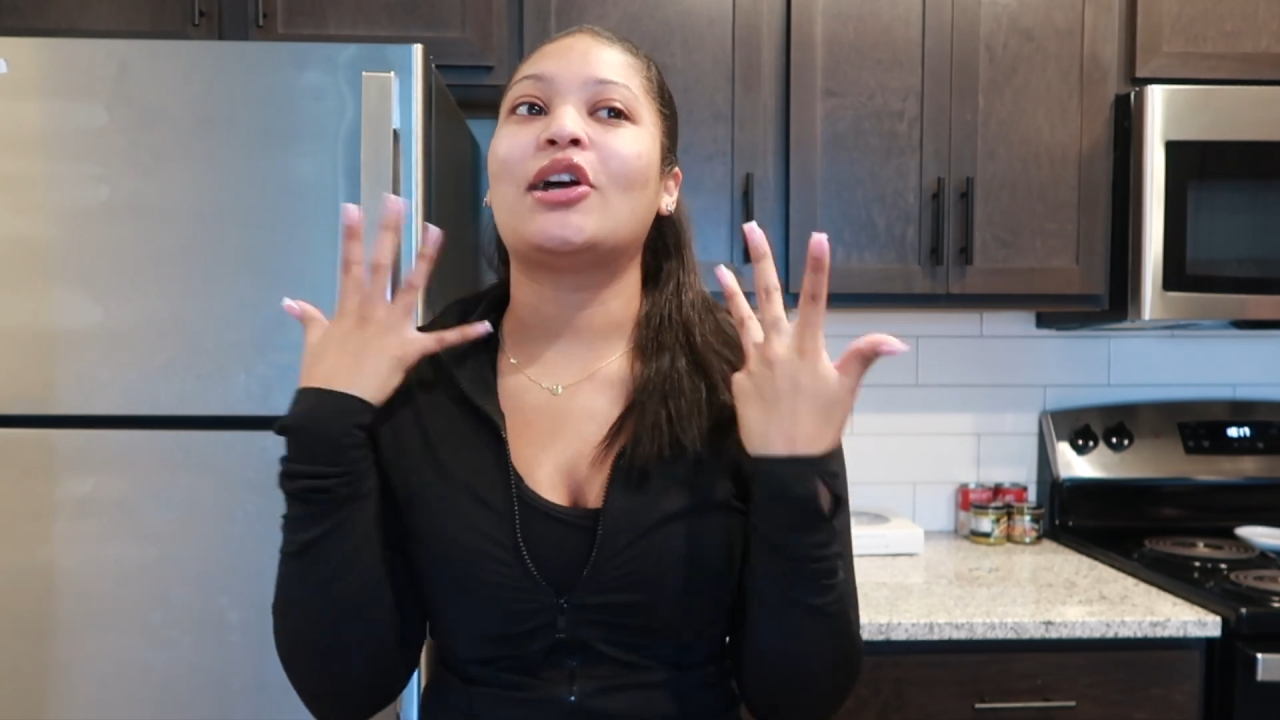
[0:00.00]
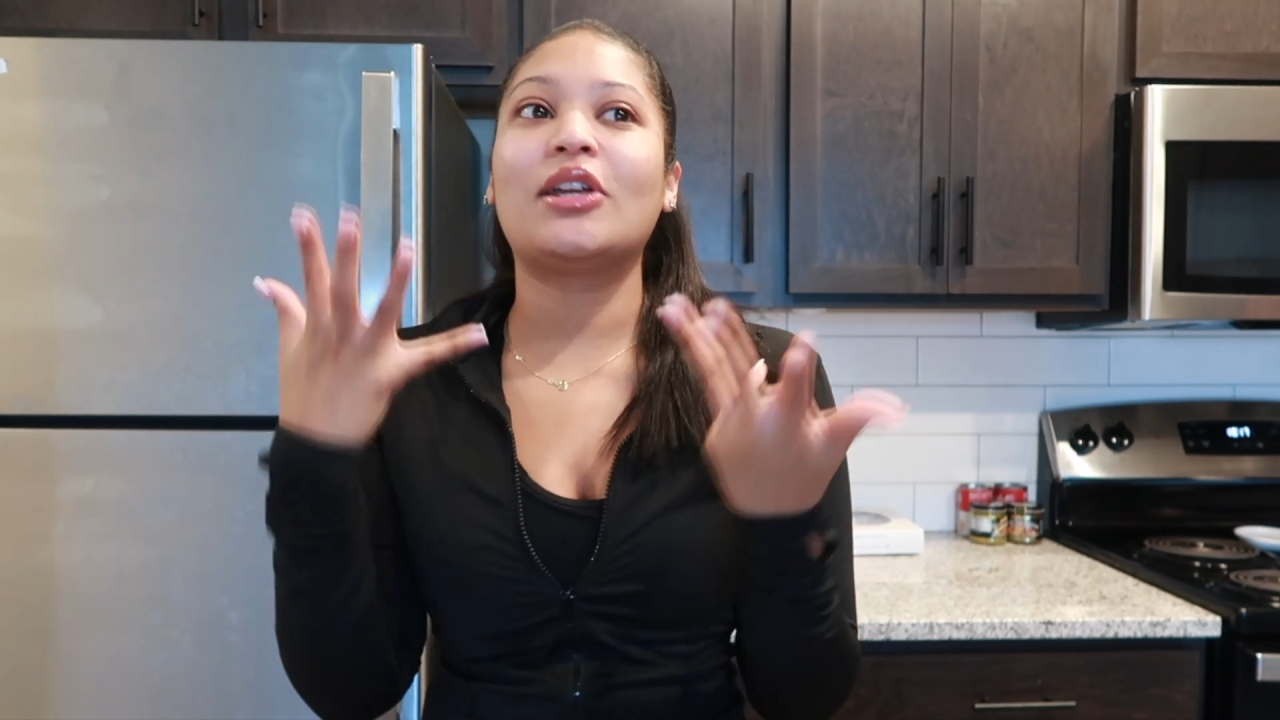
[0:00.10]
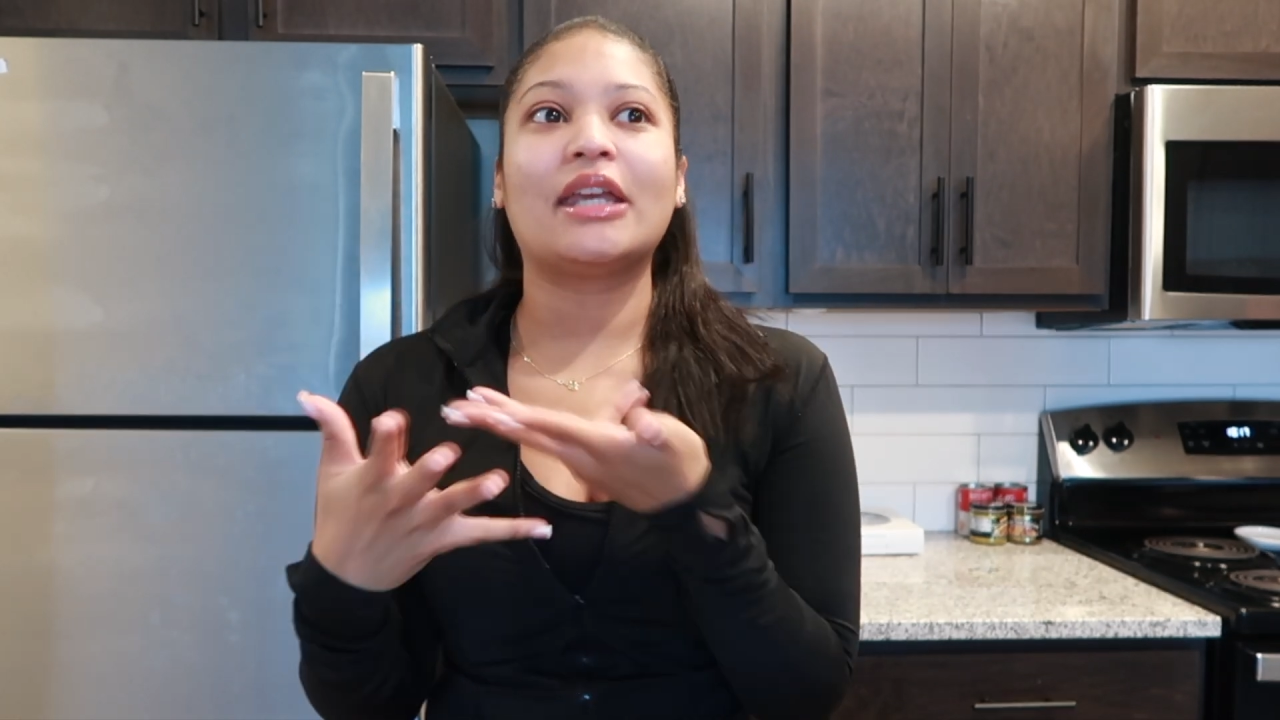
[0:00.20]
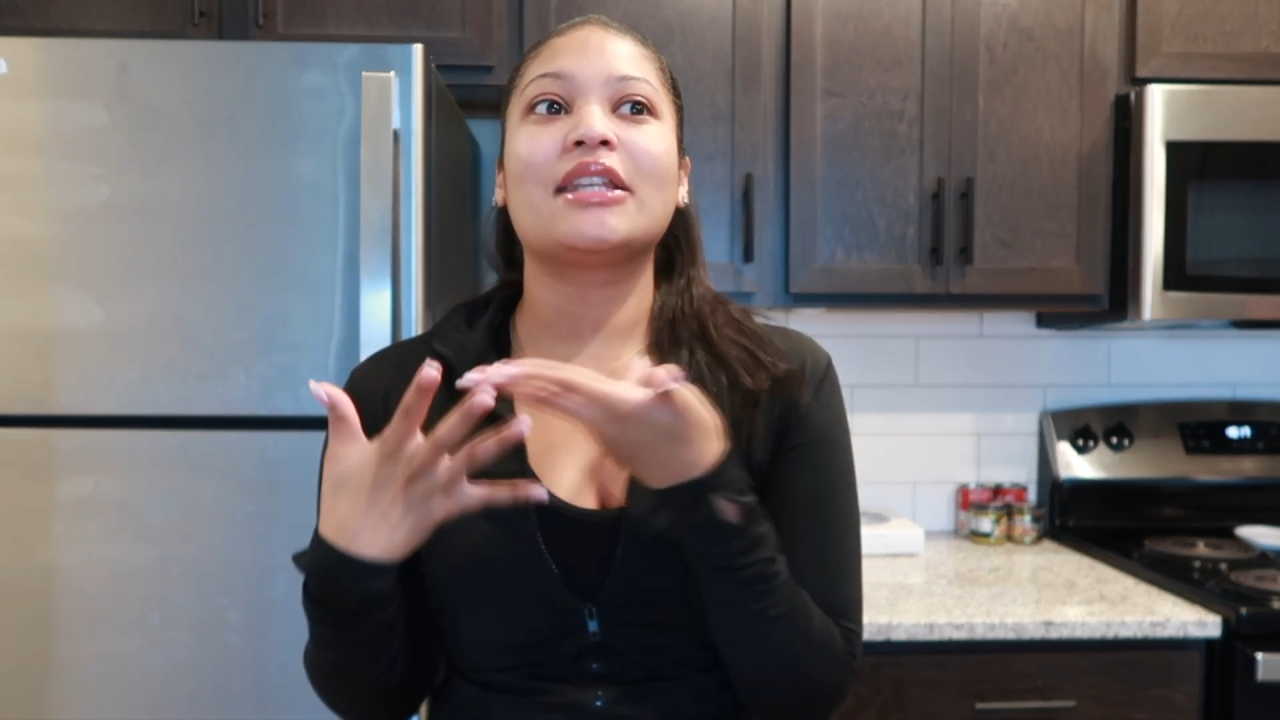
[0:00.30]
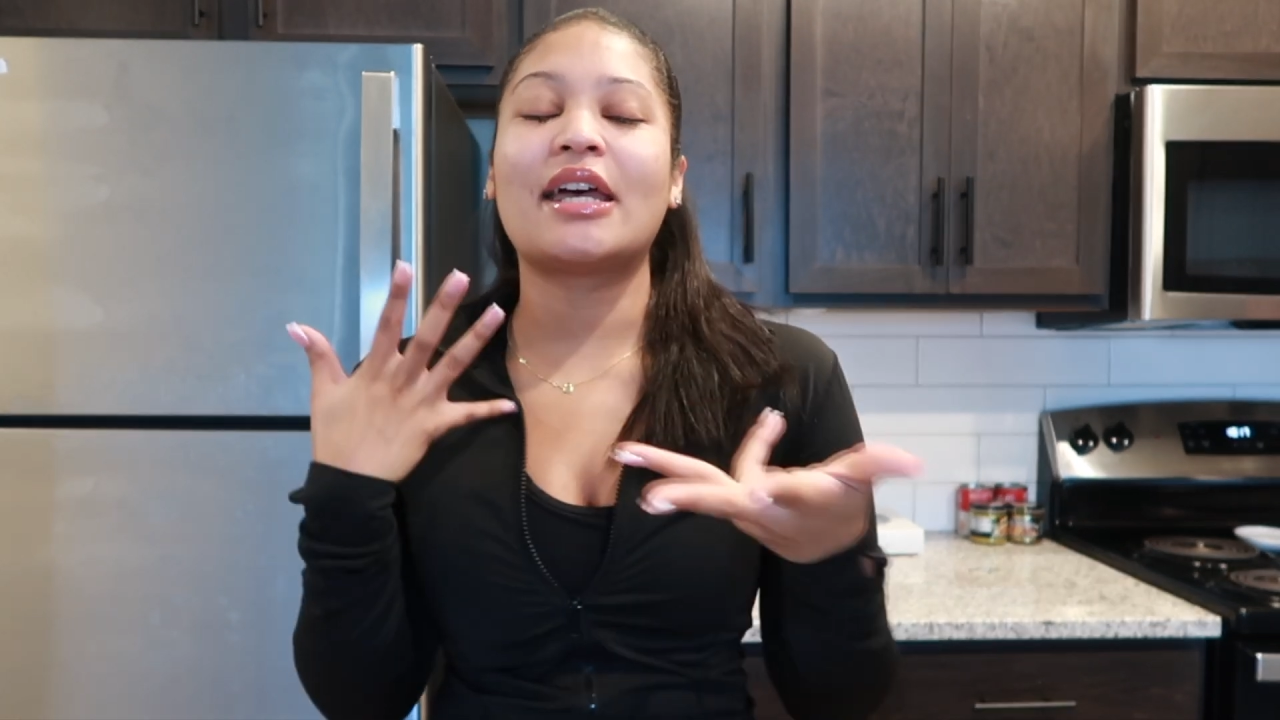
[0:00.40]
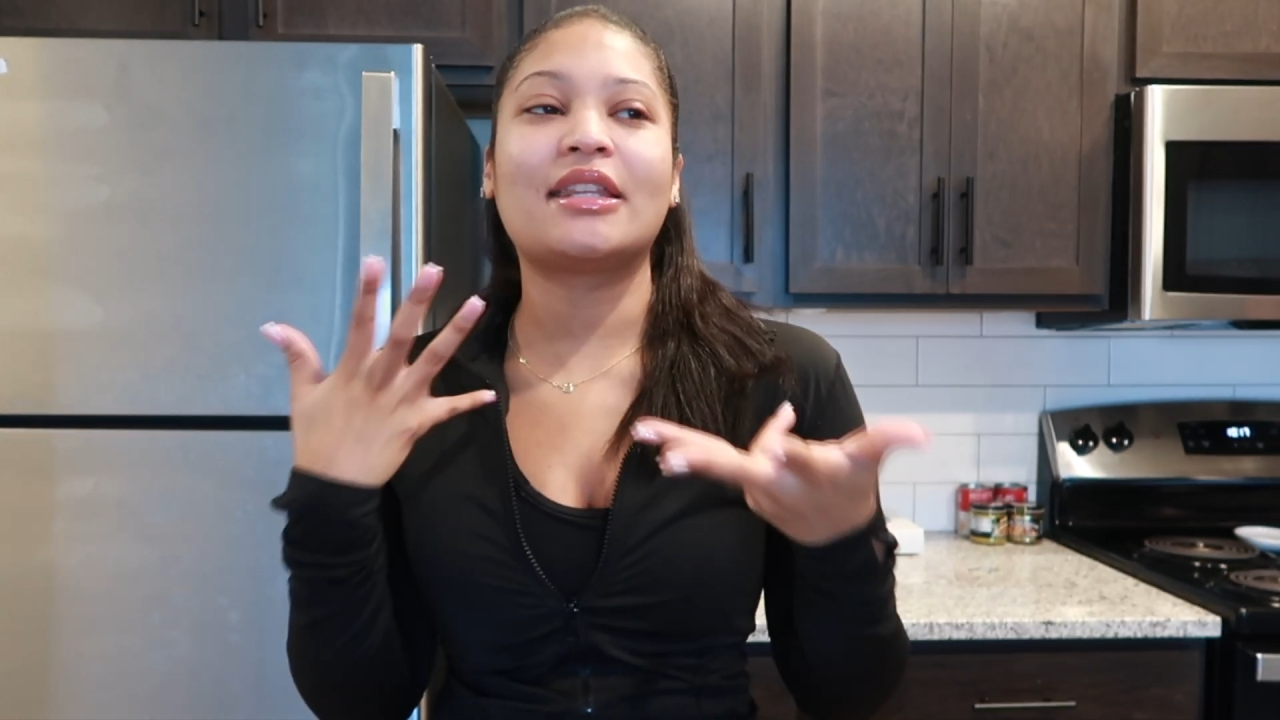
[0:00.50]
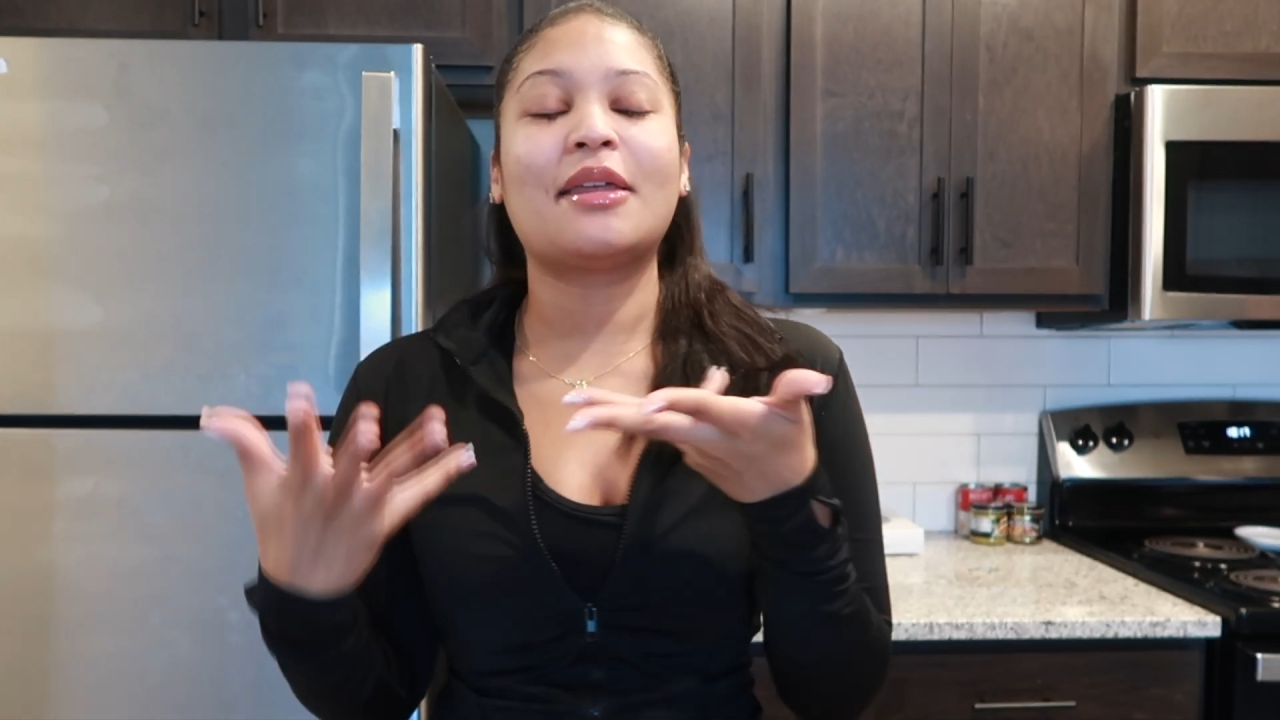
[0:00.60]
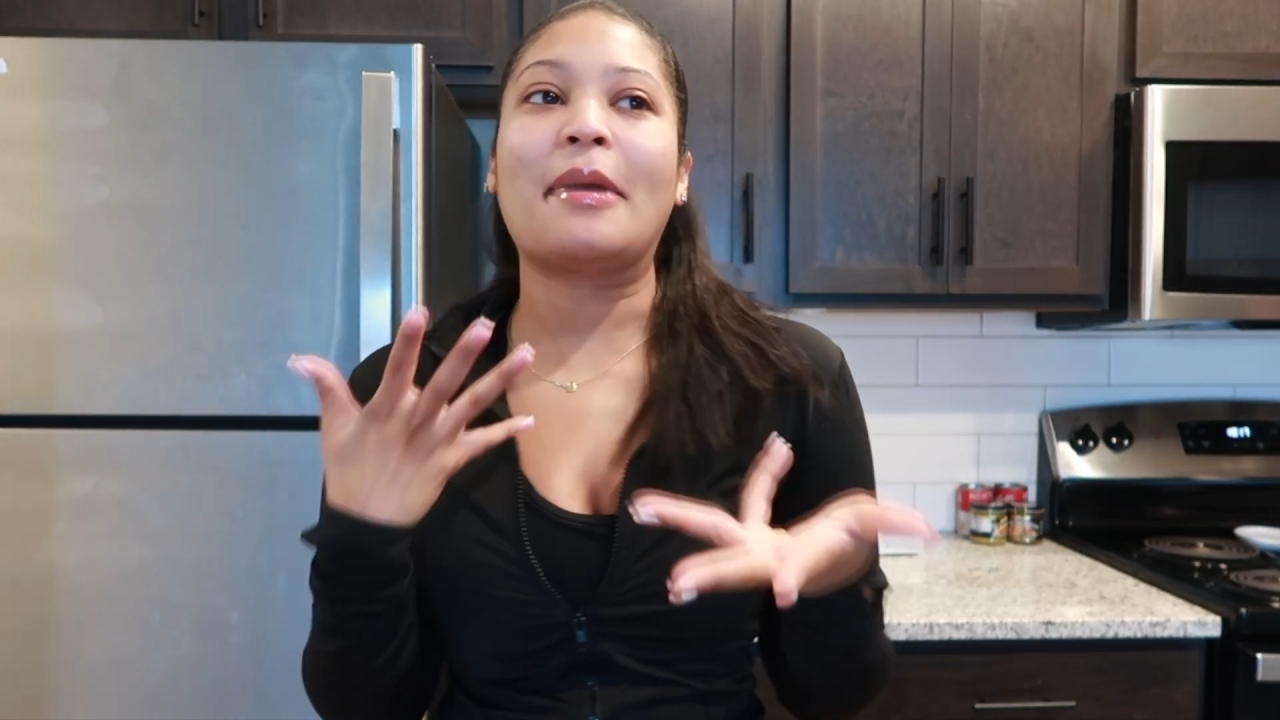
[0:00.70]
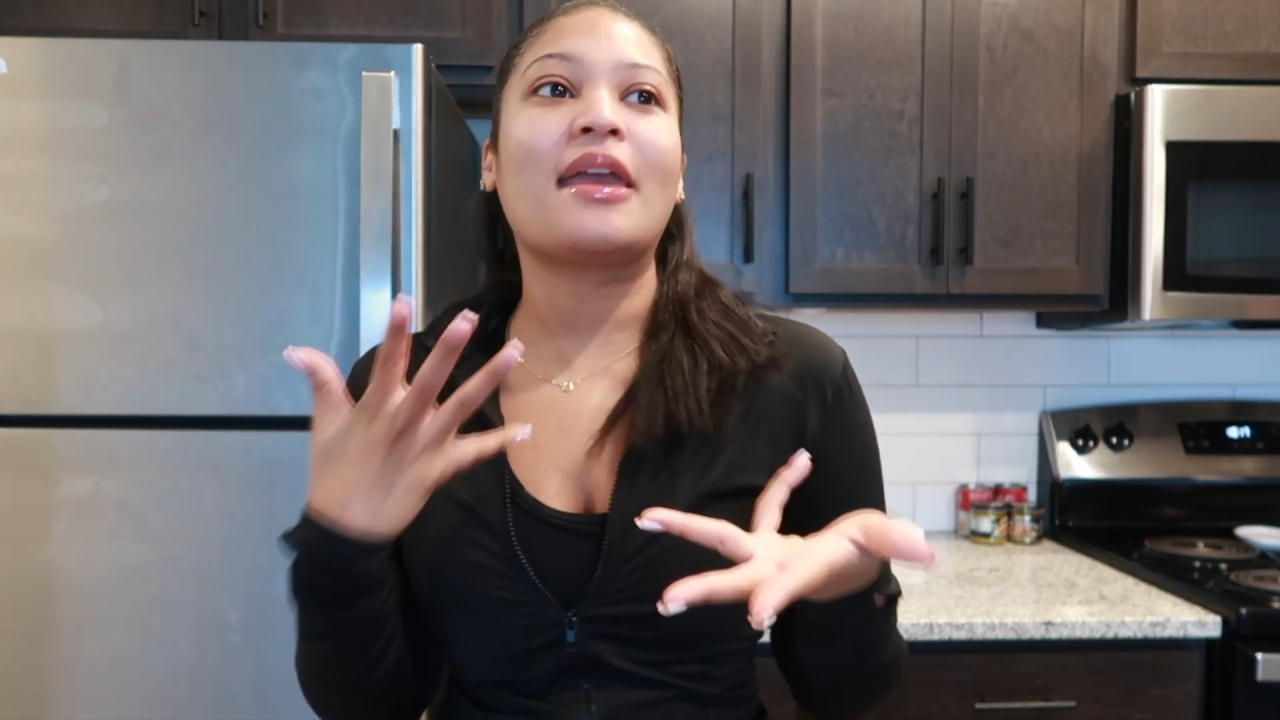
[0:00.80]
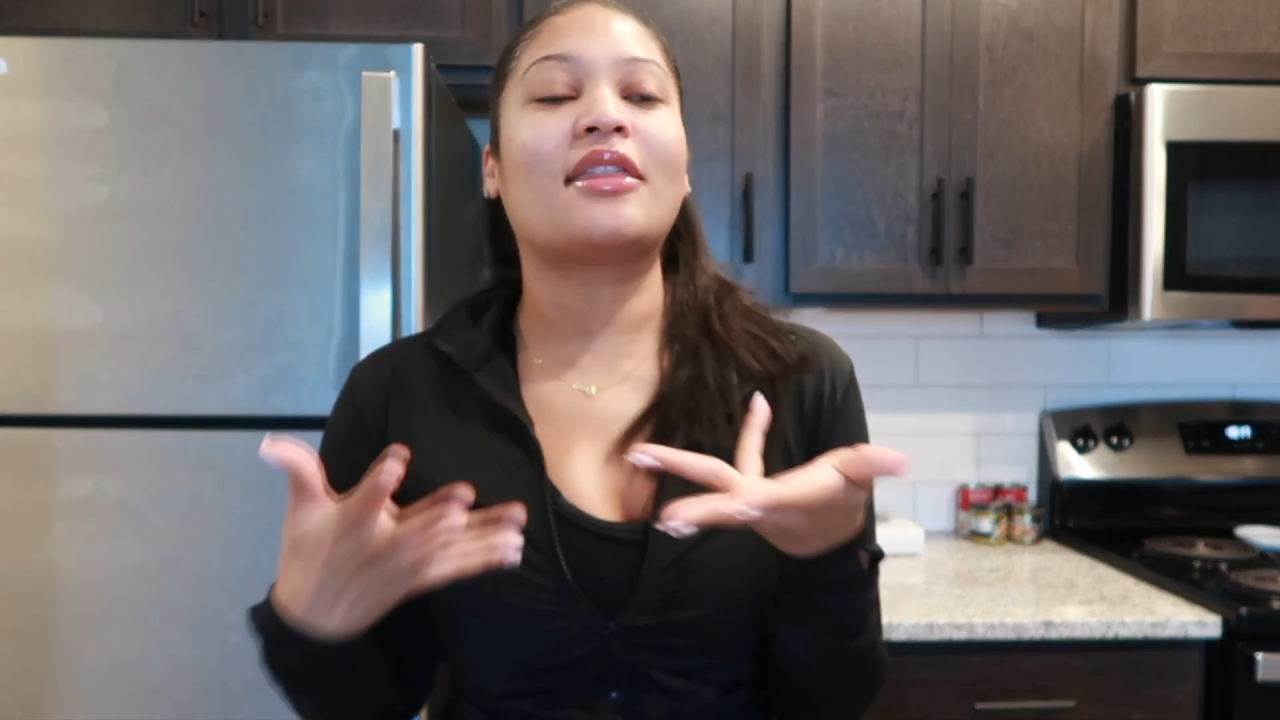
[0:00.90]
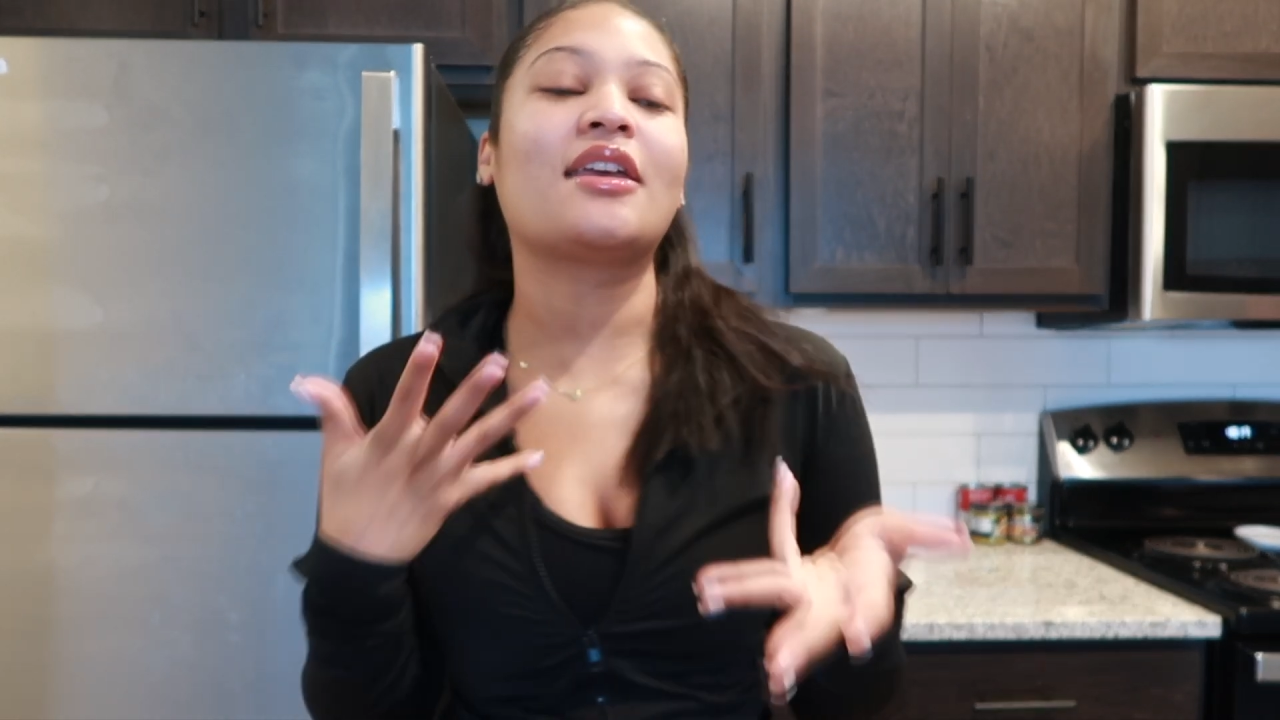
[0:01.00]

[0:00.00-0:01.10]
turkey is like the main